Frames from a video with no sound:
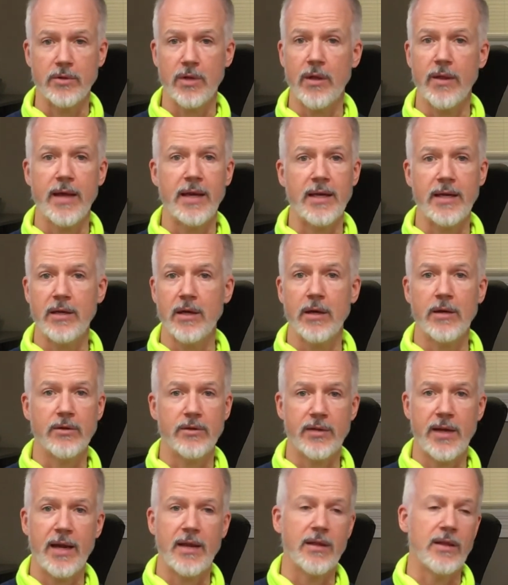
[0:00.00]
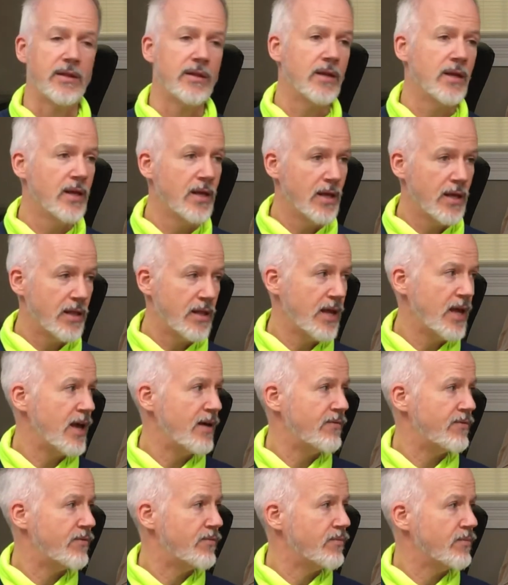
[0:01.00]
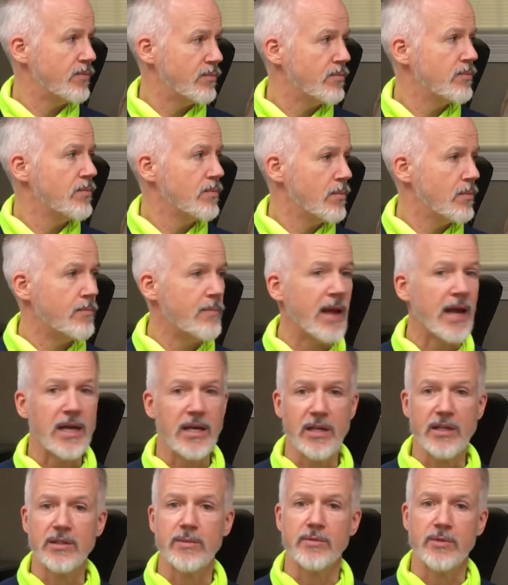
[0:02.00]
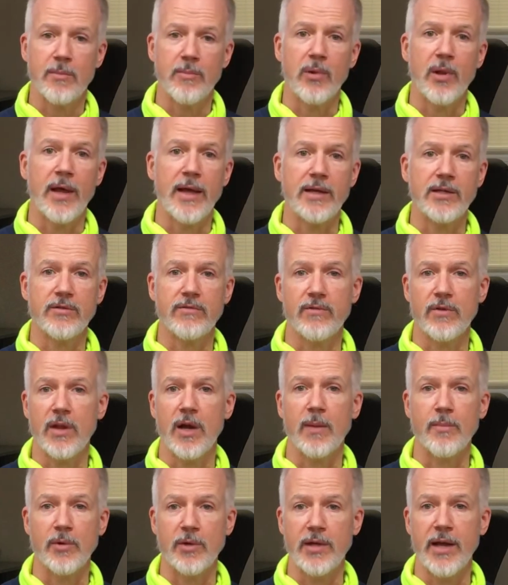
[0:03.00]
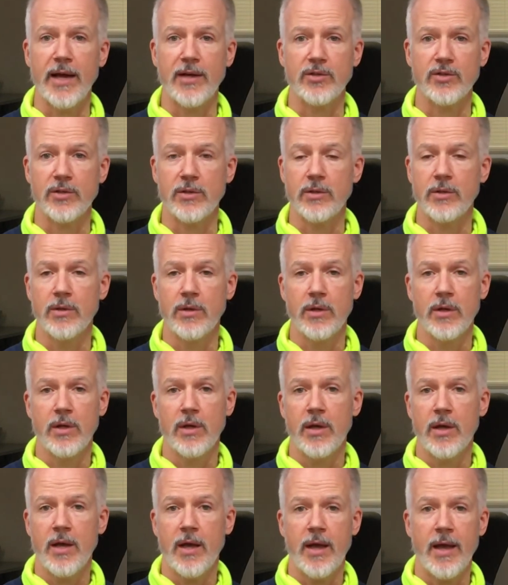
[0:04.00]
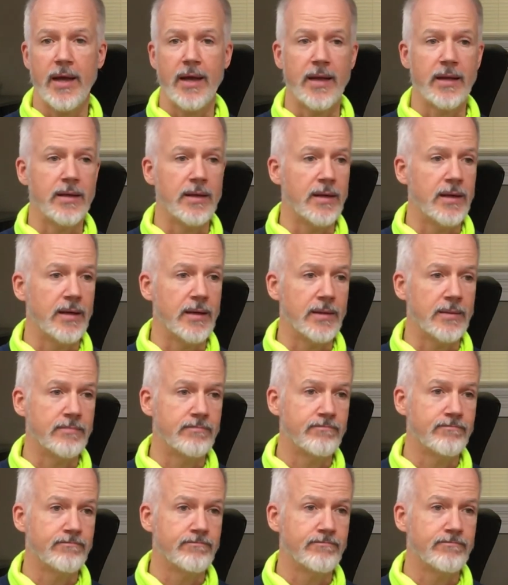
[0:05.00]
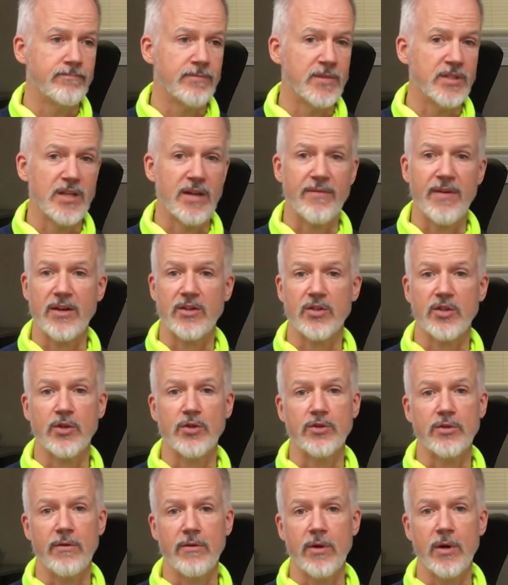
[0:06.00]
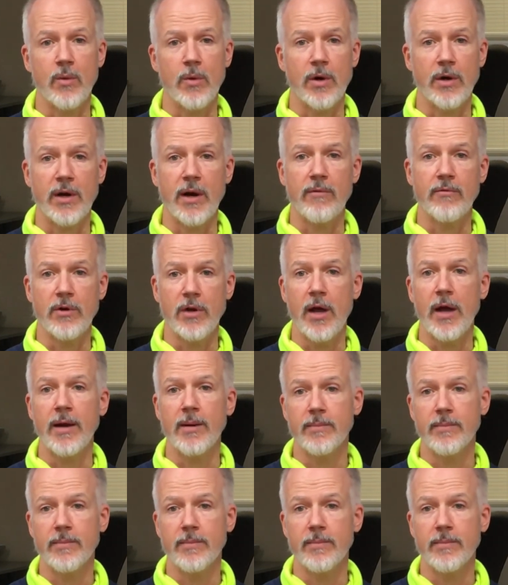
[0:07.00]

So they need to understand that they have mechanisms in place for their protection and safe execution of their work every day.